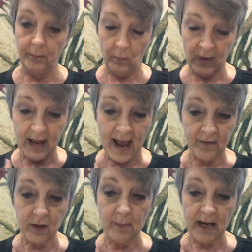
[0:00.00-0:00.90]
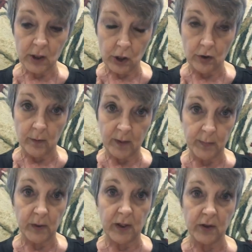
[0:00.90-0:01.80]
we have to make sure that
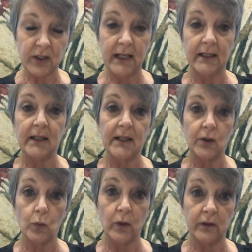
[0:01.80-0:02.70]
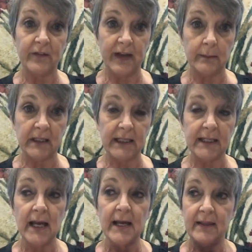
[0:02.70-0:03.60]
people understand that these are real families.
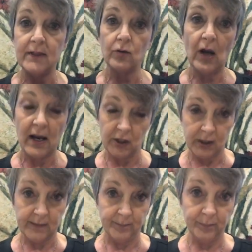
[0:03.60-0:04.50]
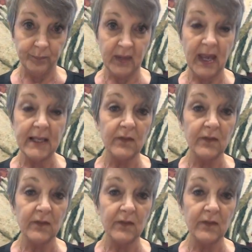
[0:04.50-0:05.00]
These are not just case